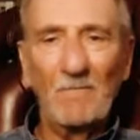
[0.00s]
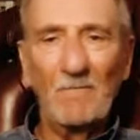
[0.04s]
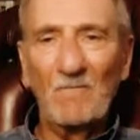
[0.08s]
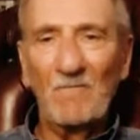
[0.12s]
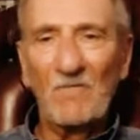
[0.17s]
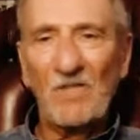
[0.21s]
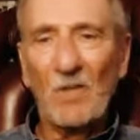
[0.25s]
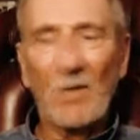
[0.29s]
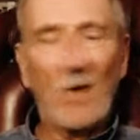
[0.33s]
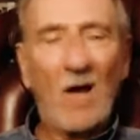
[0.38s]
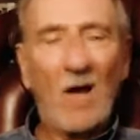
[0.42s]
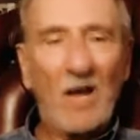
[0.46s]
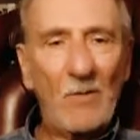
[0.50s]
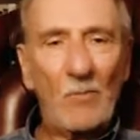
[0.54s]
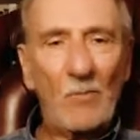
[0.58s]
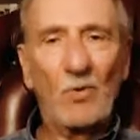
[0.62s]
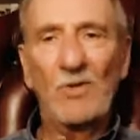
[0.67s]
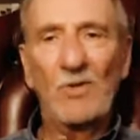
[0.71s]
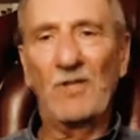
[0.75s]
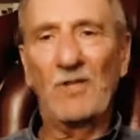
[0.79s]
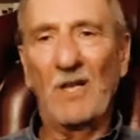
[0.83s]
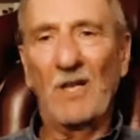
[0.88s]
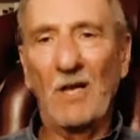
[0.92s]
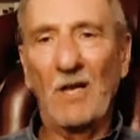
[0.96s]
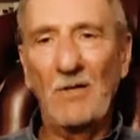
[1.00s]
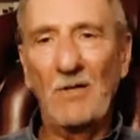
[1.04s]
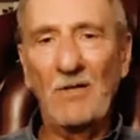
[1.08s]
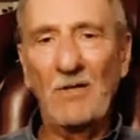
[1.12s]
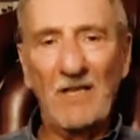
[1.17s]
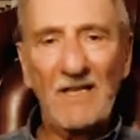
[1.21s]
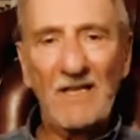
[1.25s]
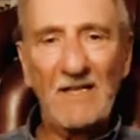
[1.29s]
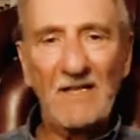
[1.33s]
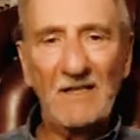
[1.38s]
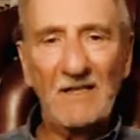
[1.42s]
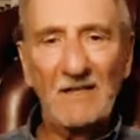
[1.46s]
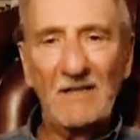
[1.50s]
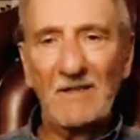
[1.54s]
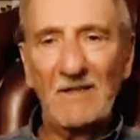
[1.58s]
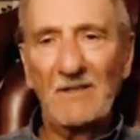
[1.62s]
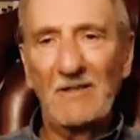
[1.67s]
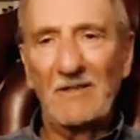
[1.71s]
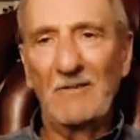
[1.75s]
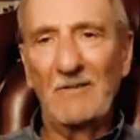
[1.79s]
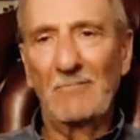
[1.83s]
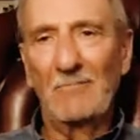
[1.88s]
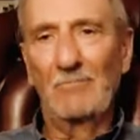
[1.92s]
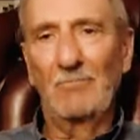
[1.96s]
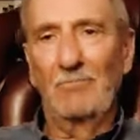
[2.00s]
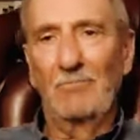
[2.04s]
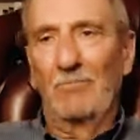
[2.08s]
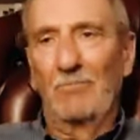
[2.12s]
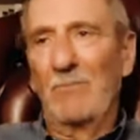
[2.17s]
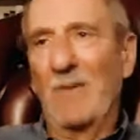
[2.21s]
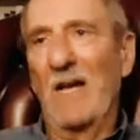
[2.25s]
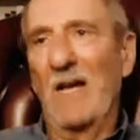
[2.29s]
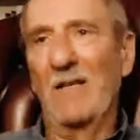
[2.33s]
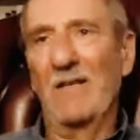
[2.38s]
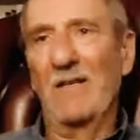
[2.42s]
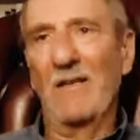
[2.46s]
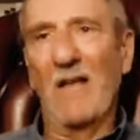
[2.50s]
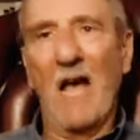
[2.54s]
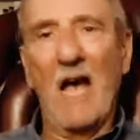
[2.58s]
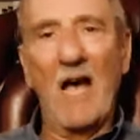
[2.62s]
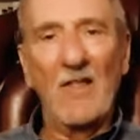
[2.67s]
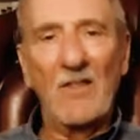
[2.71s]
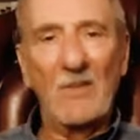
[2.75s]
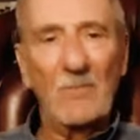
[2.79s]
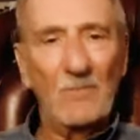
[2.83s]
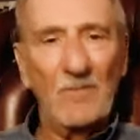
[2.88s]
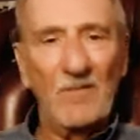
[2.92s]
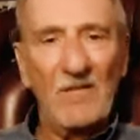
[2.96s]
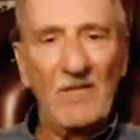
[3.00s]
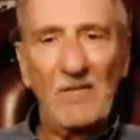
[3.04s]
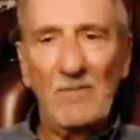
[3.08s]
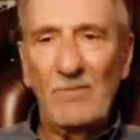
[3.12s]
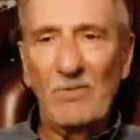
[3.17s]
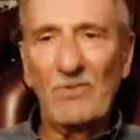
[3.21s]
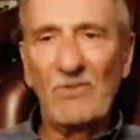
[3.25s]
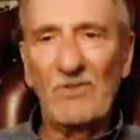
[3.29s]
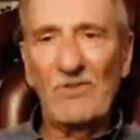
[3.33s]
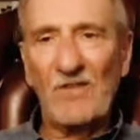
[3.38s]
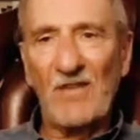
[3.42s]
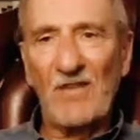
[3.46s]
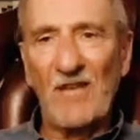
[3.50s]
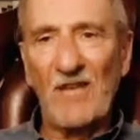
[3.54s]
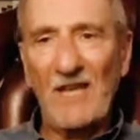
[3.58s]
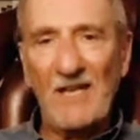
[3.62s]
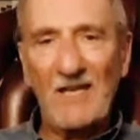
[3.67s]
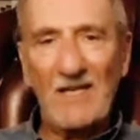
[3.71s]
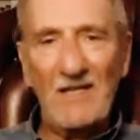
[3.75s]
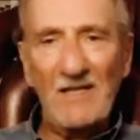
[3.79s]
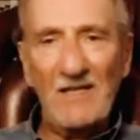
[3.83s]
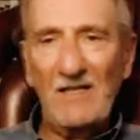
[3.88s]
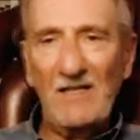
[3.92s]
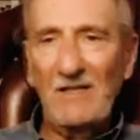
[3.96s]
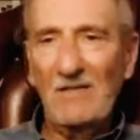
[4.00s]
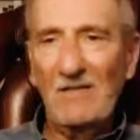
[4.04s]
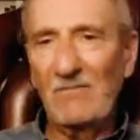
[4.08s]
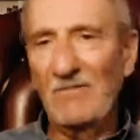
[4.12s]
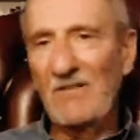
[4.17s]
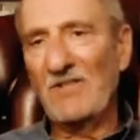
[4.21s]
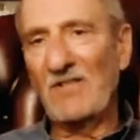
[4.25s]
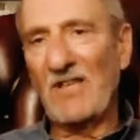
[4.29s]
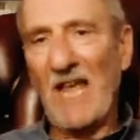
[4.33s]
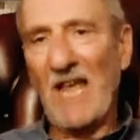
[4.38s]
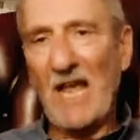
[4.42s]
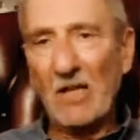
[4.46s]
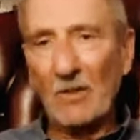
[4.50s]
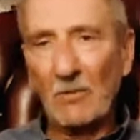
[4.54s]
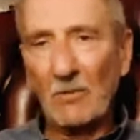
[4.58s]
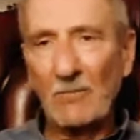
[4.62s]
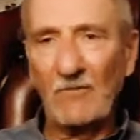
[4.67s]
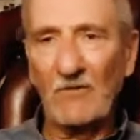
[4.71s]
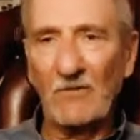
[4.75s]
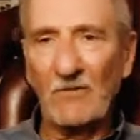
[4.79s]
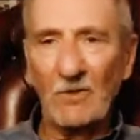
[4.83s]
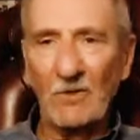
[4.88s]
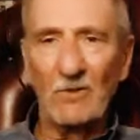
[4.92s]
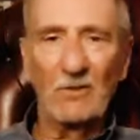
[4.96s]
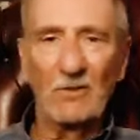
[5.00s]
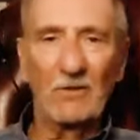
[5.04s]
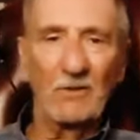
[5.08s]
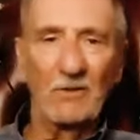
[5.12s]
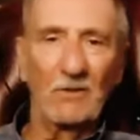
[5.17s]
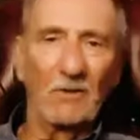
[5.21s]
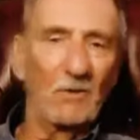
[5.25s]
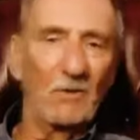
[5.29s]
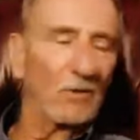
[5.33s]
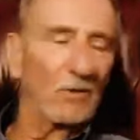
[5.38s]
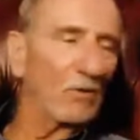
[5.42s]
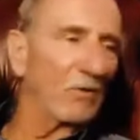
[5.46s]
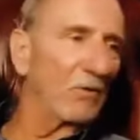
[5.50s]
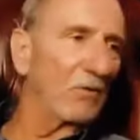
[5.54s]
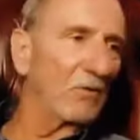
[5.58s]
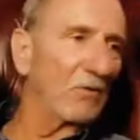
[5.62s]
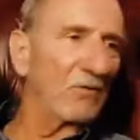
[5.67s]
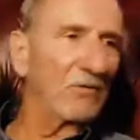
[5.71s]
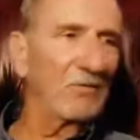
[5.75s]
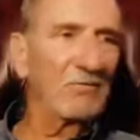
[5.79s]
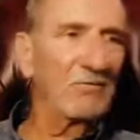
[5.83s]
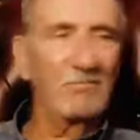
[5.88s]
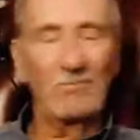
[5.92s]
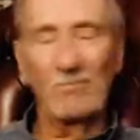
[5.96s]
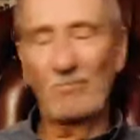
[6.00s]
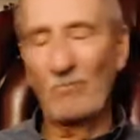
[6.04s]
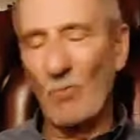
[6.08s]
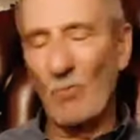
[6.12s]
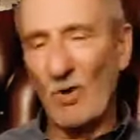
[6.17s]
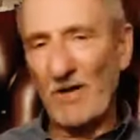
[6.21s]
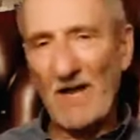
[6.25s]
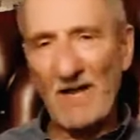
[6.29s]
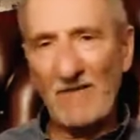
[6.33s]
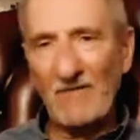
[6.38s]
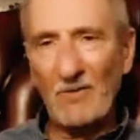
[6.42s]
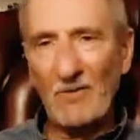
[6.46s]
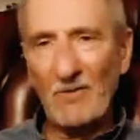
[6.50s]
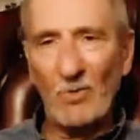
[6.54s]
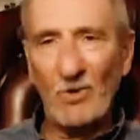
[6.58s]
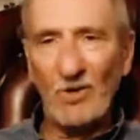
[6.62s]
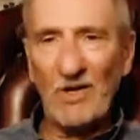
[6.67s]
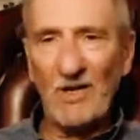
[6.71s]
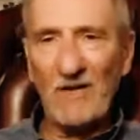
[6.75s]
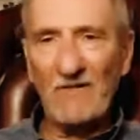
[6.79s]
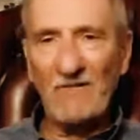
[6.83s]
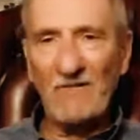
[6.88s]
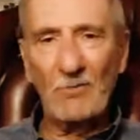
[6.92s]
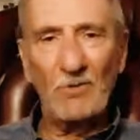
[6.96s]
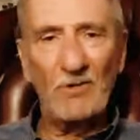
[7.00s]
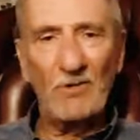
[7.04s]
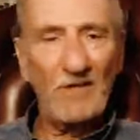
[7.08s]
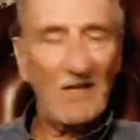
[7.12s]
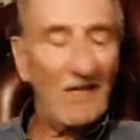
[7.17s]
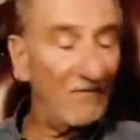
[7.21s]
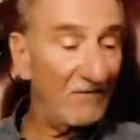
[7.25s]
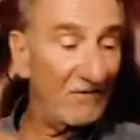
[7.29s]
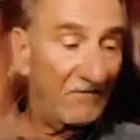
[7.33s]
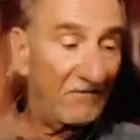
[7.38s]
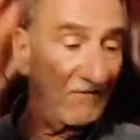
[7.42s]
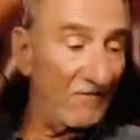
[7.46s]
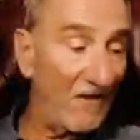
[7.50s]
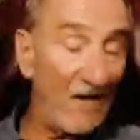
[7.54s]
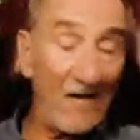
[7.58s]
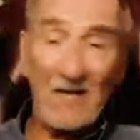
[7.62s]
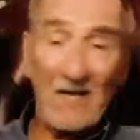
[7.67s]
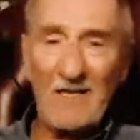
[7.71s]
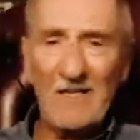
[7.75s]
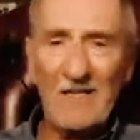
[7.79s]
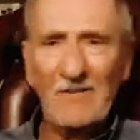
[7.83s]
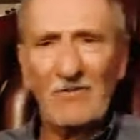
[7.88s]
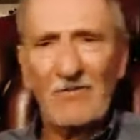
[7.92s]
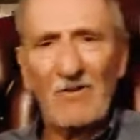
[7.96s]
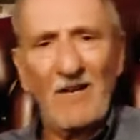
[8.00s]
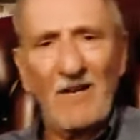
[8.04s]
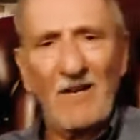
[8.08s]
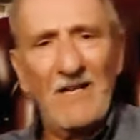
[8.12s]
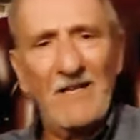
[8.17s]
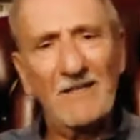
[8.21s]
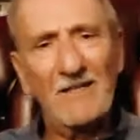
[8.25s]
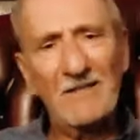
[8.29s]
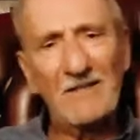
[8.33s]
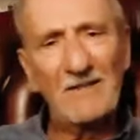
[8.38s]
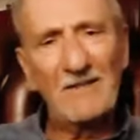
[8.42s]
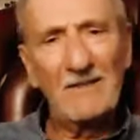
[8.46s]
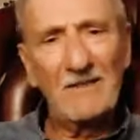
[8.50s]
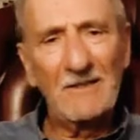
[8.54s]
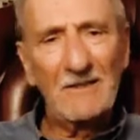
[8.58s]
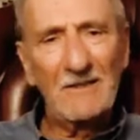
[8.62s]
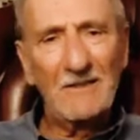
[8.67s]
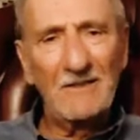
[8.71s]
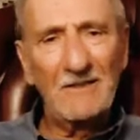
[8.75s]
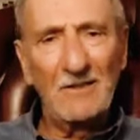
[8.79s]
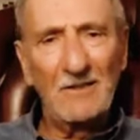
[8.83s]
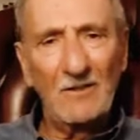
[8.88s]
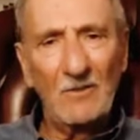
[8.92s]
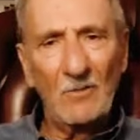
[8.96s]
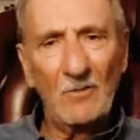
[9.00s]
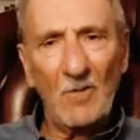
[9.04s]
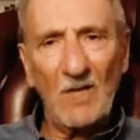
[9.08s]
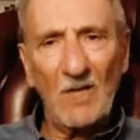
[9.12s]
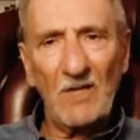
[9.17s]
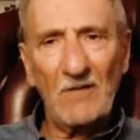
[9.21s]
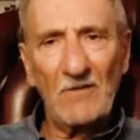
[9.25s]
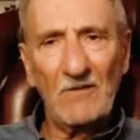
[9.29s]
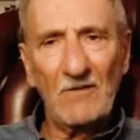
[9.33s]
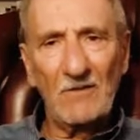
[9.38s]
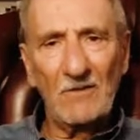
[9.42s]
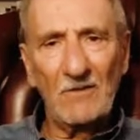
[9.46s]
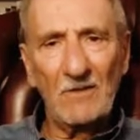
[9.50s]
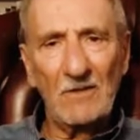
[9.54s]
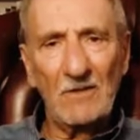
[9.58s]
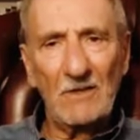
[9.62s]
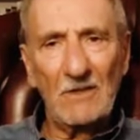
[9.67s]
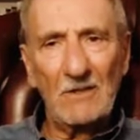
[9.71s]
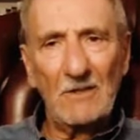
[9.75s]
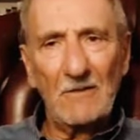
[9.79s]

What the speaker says: So I wouldn't go there, but other people say it's helpful or whatever, fine, great, wonderful.